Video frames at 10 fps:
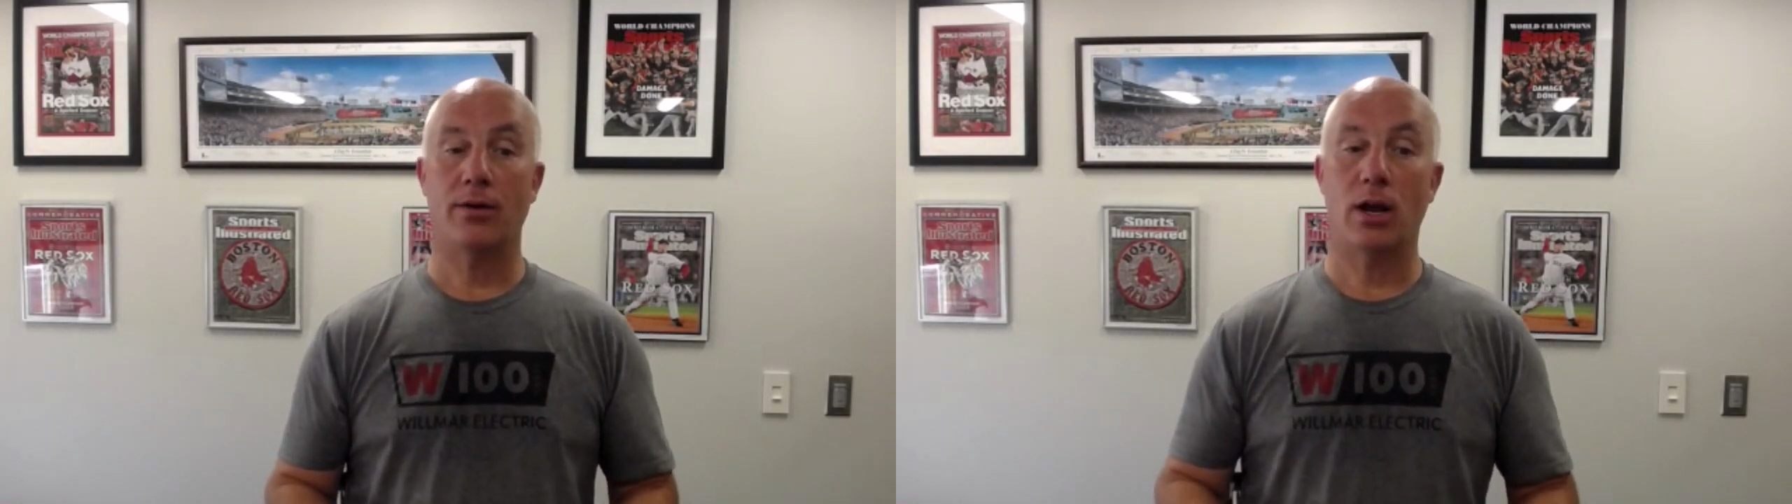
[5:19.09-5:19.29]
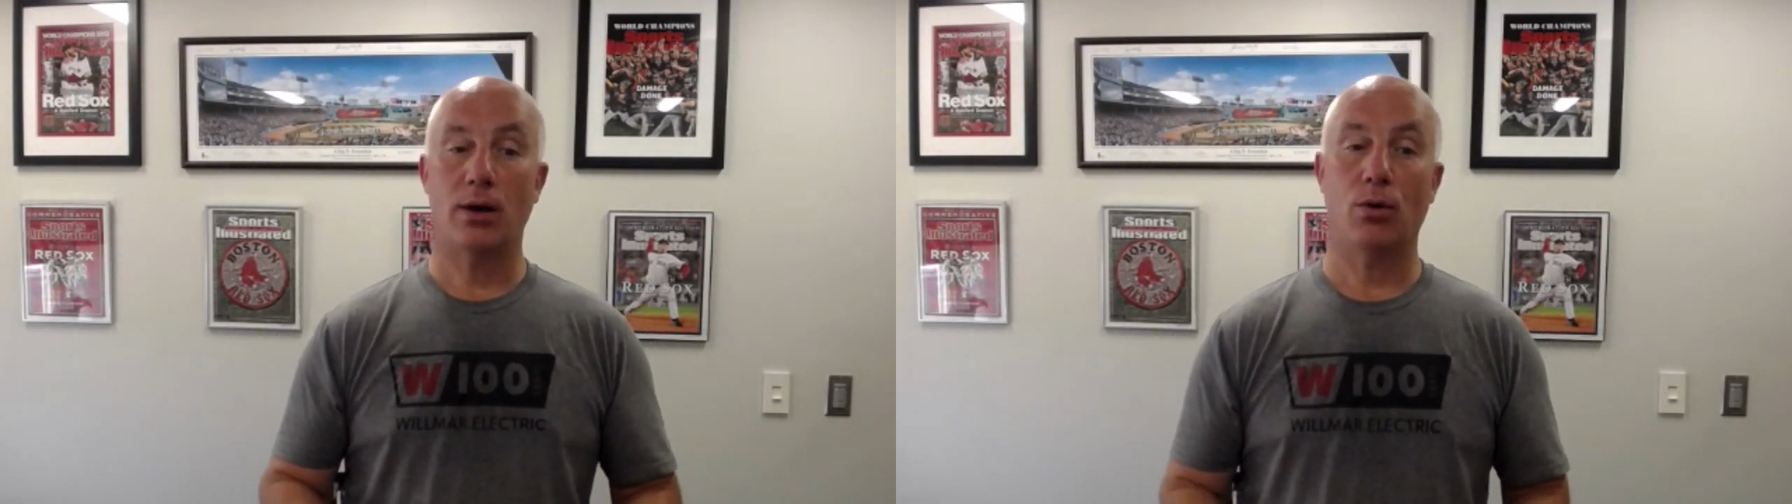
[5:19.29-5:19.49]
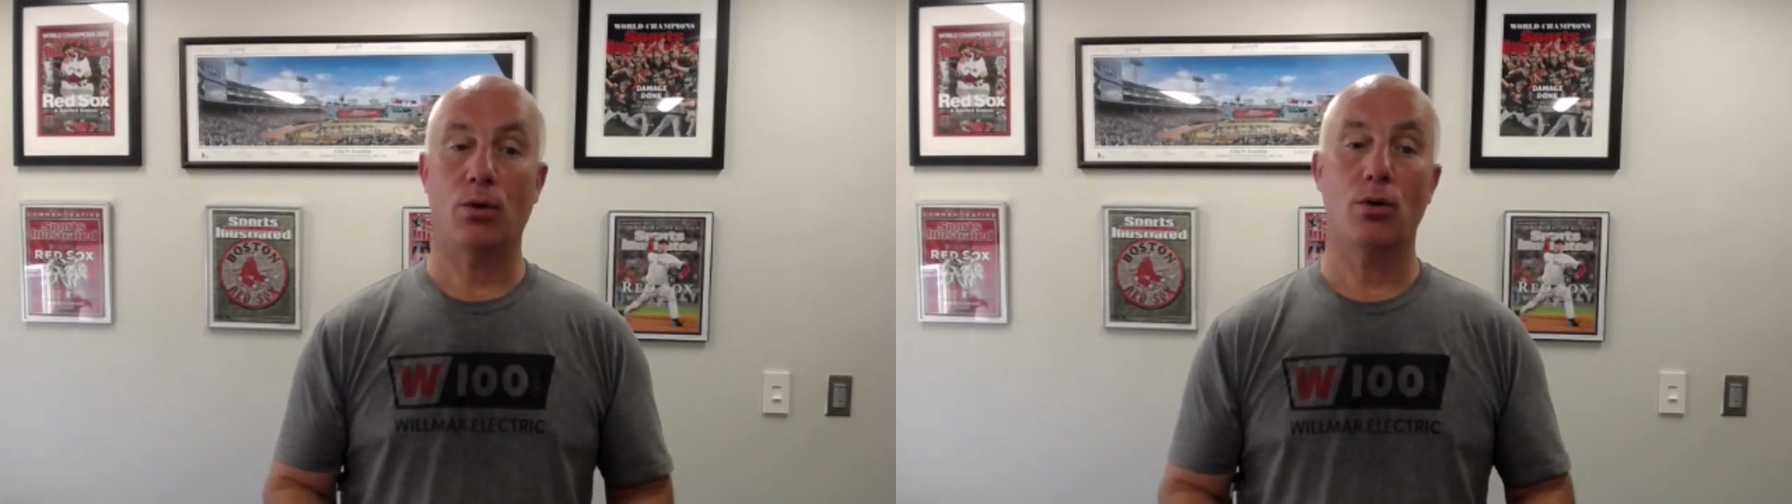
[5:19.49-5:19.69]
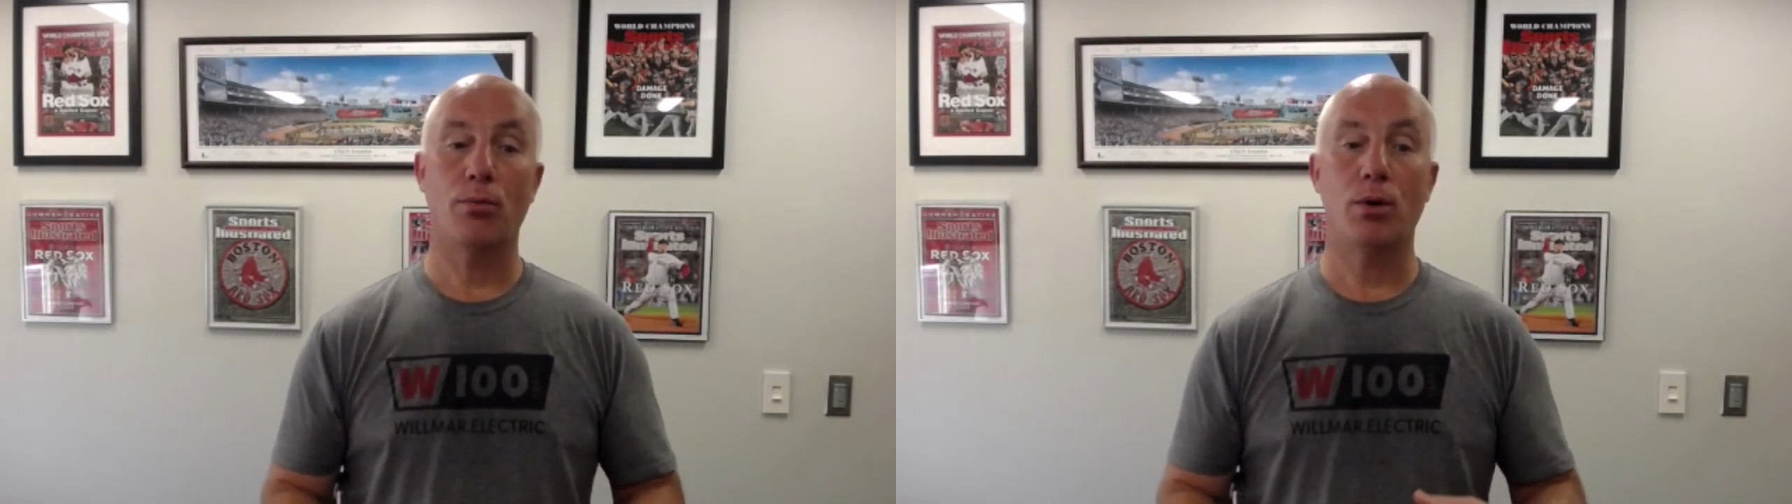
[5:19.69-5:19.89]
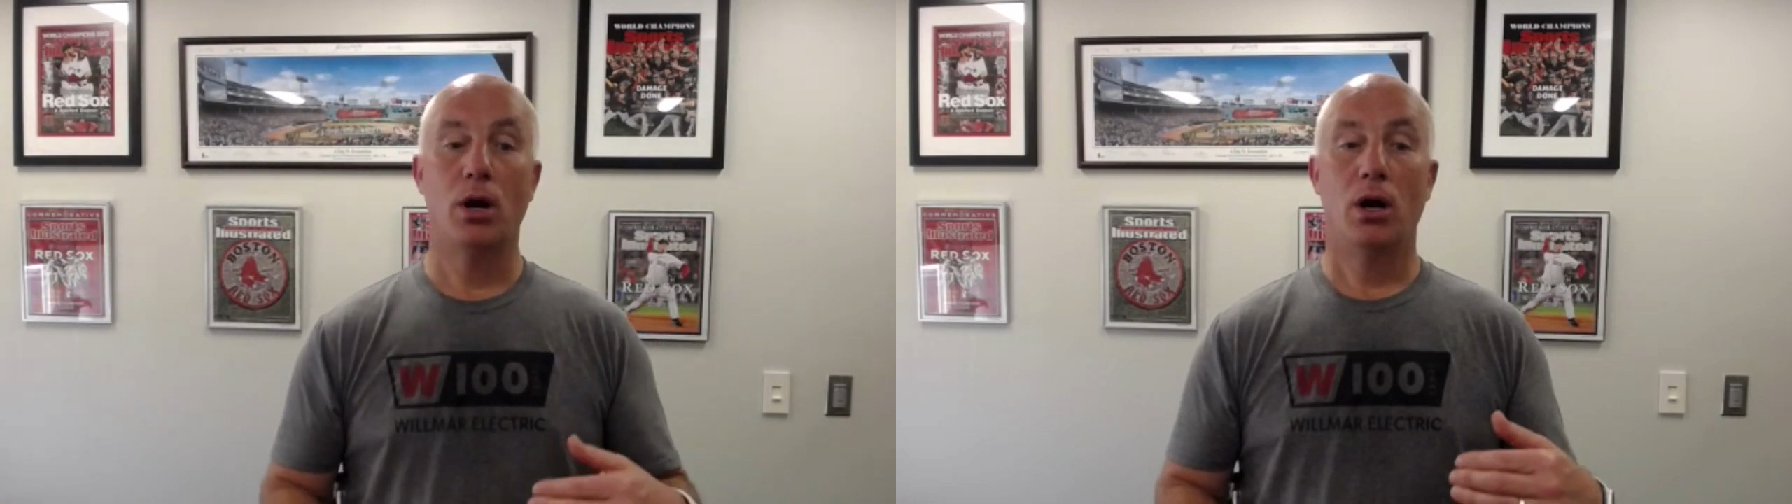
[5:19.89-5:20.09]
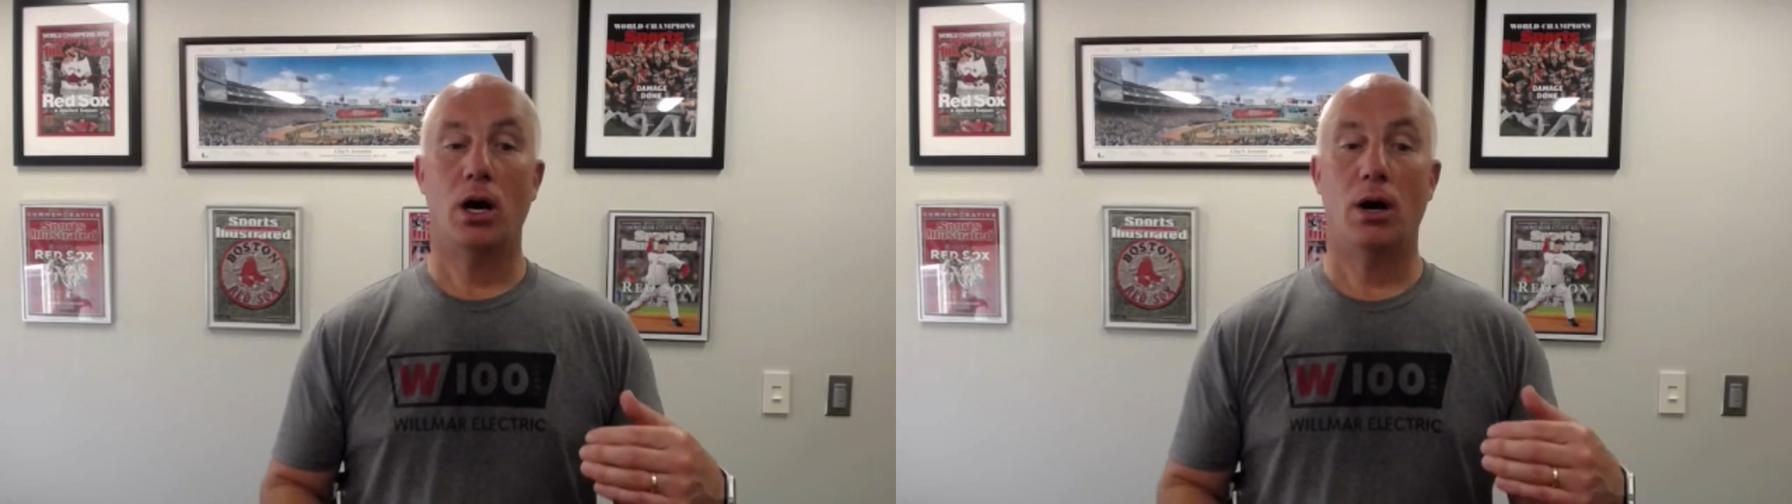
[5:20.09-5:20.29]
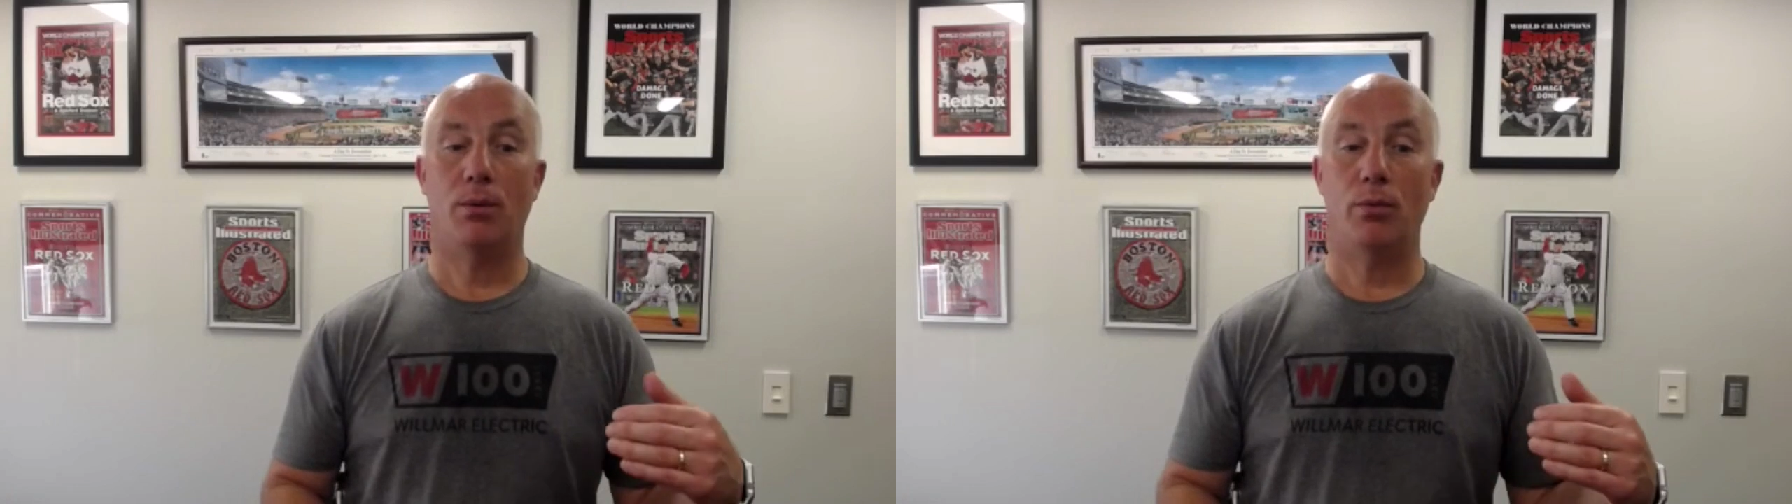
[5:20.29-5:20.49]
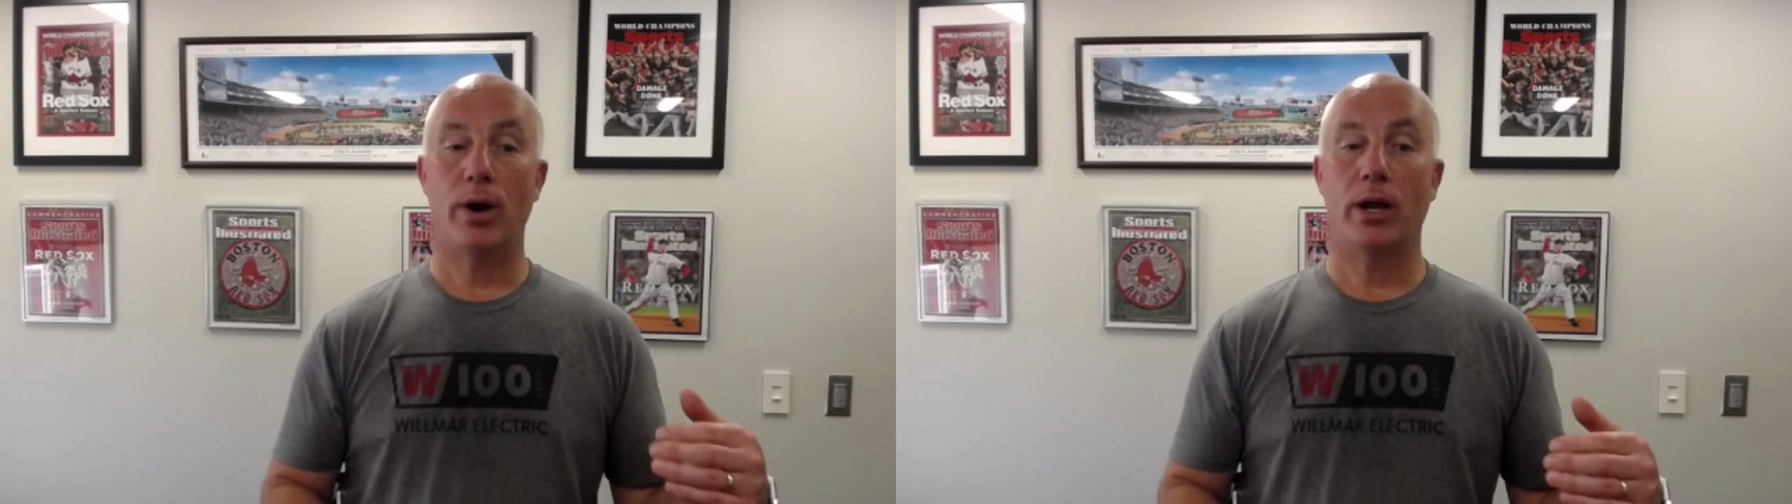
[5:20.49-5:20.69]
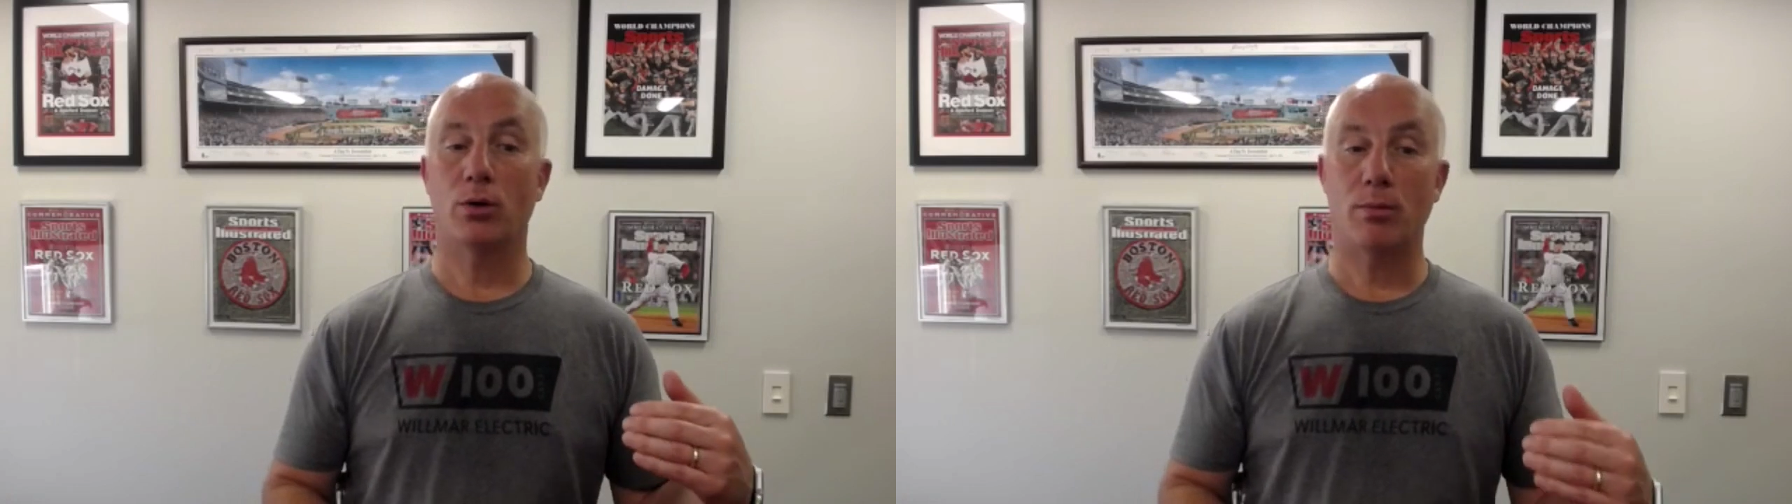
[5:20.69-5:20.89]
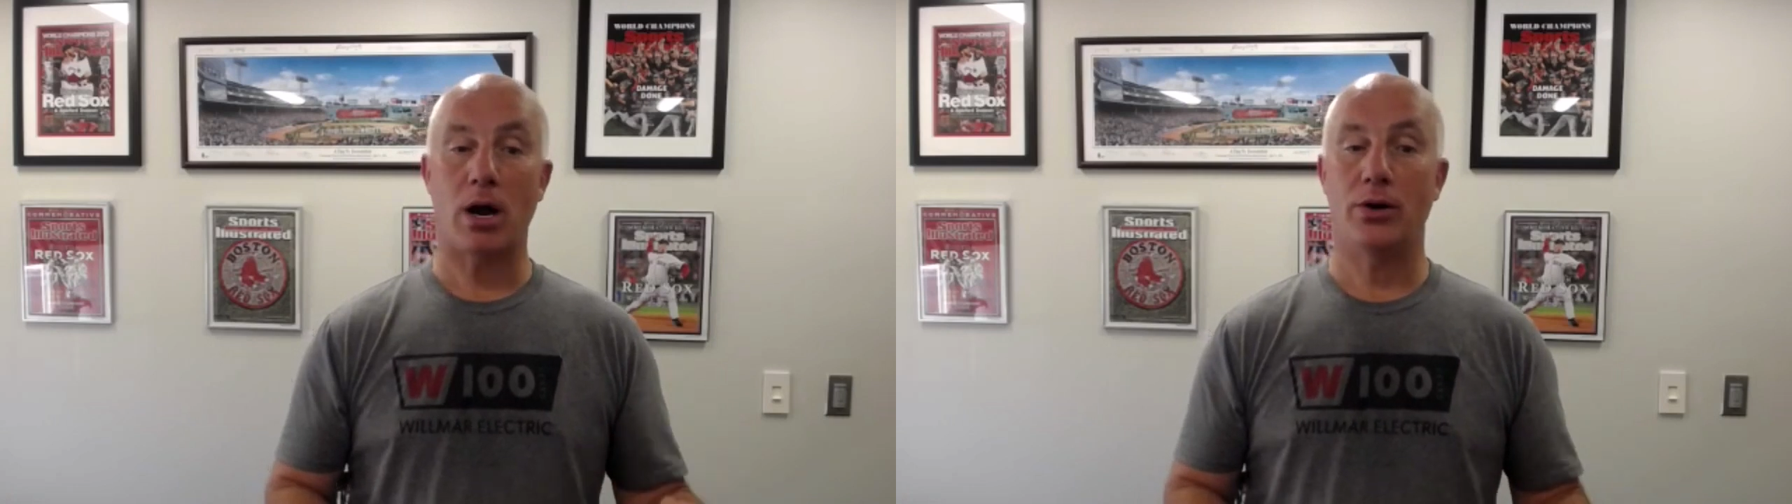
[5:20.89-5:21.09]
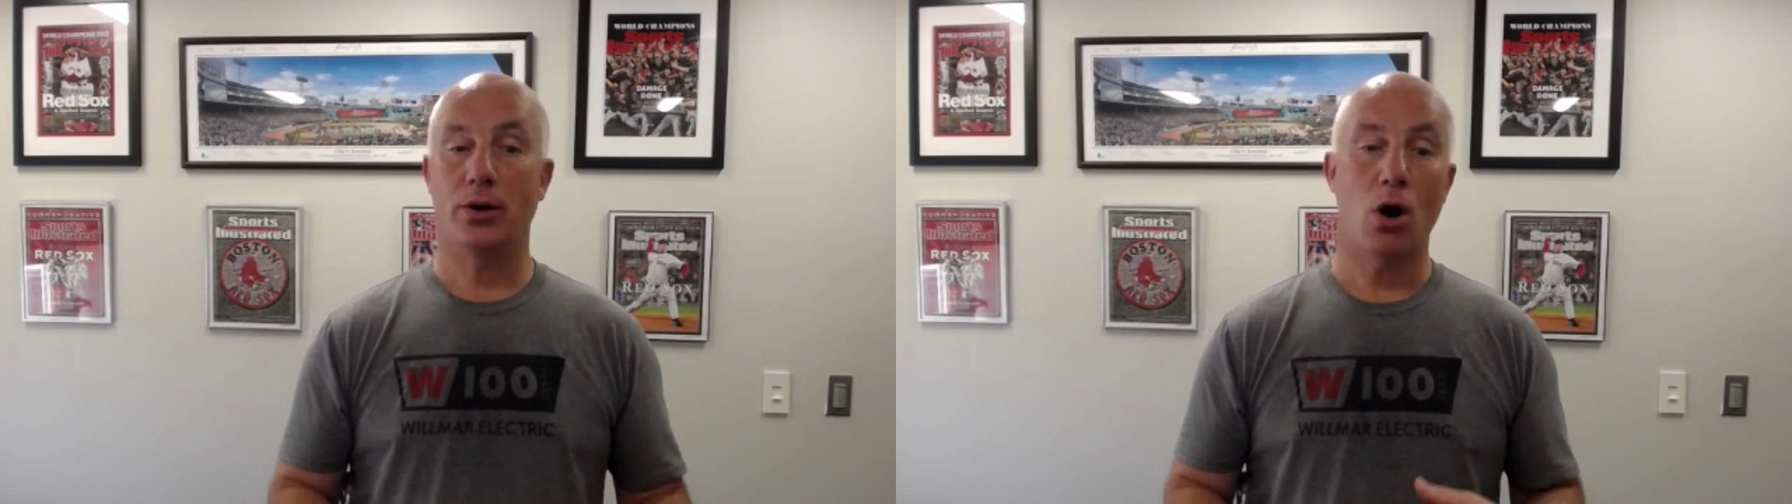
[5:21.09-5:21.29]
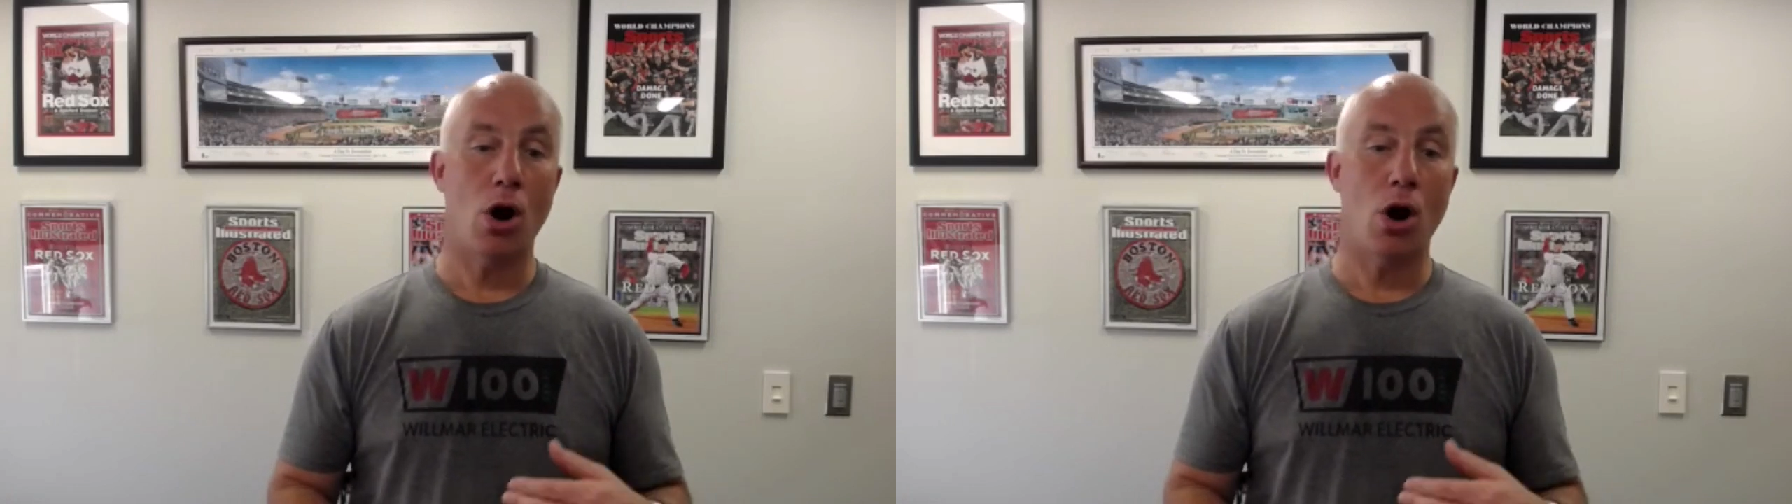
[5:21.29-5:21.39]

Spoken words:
if you're not working home, regular monitoring.